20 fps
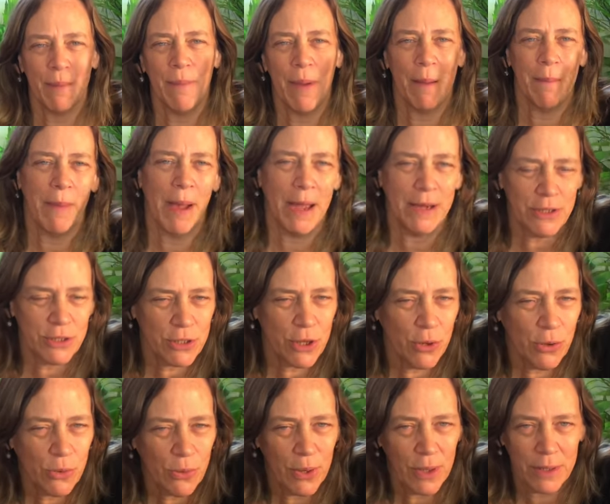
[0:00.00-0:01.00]
of my mind
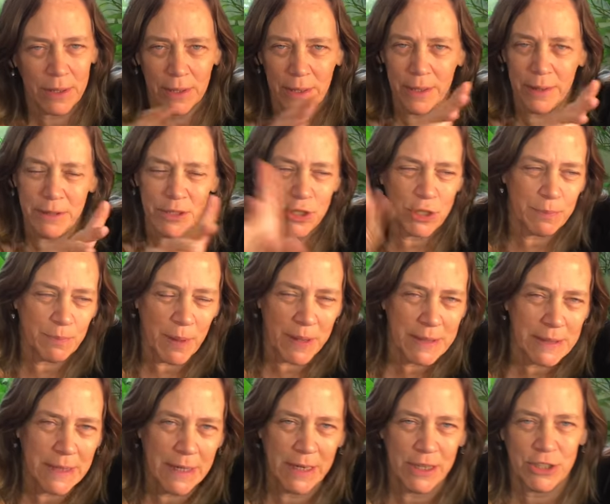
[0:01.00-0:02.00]
so quickly just by
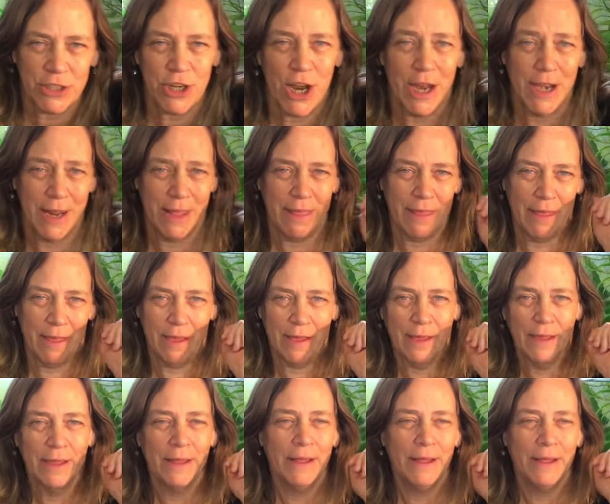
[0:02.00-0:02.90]
seeing a shiny thing.